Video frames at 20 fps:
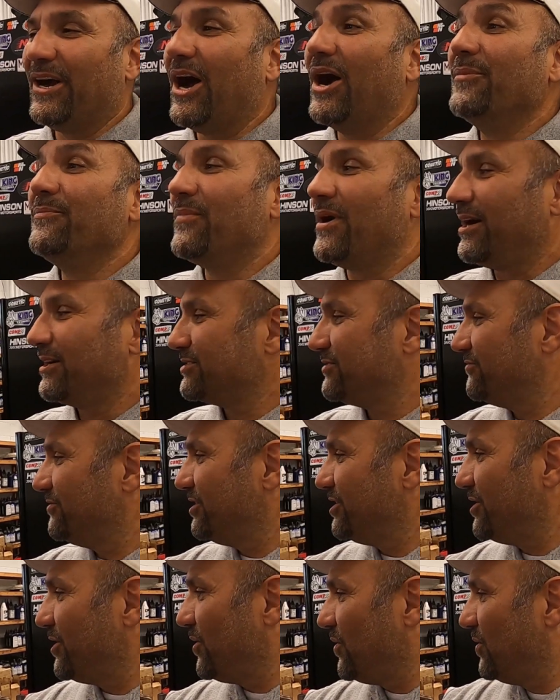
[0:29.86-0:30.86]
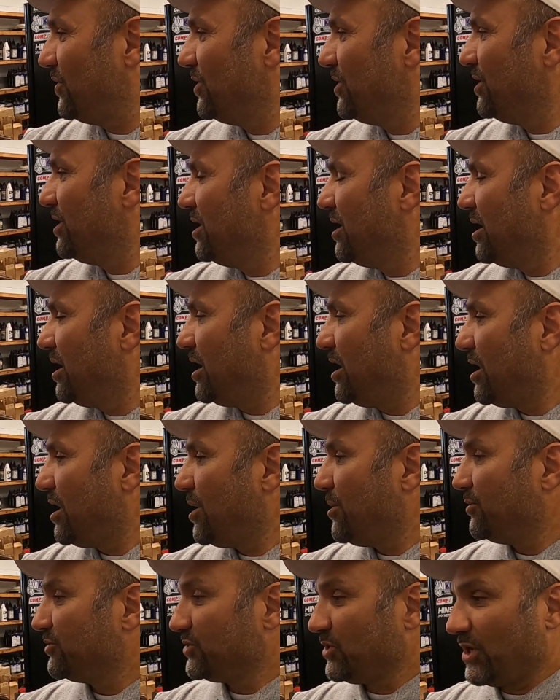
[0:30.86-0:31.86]
unboxing video.
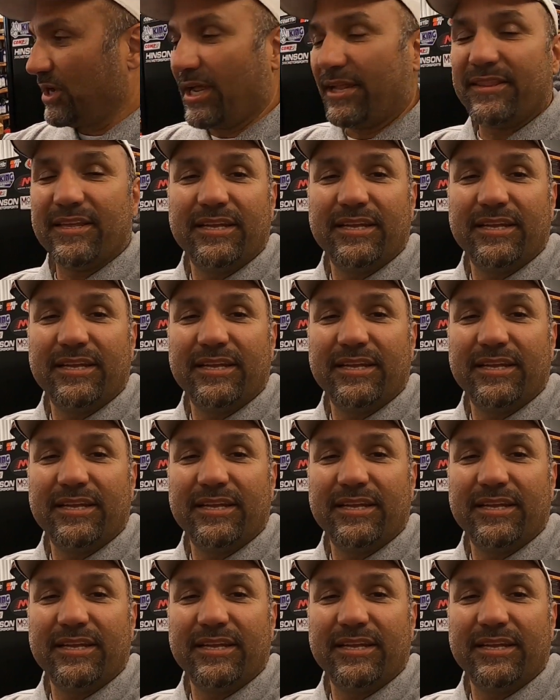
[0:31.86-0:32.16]
So I got